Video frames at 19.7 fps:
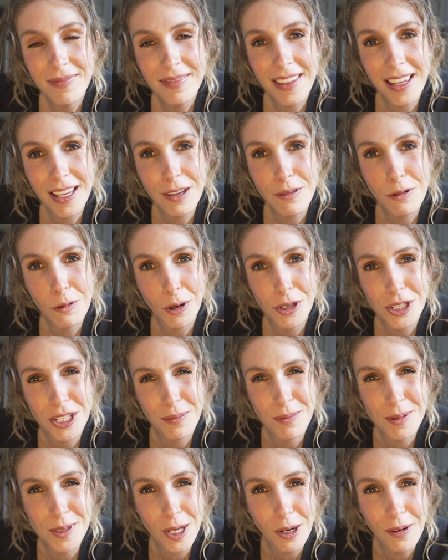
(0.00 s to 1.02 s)
Thank you for watching.
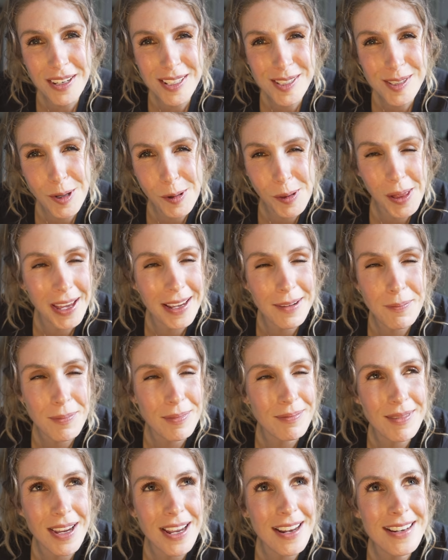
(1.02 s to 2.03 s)
I'm sorry it's not like
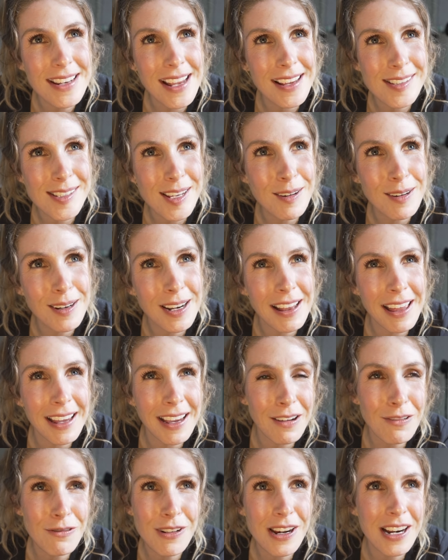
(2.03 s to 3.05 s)
necessarily
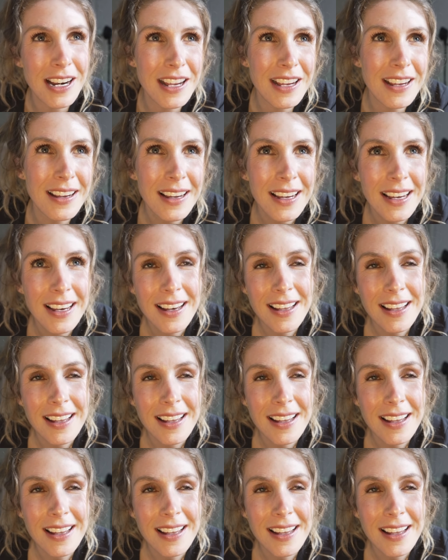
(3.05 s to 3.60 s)
like a really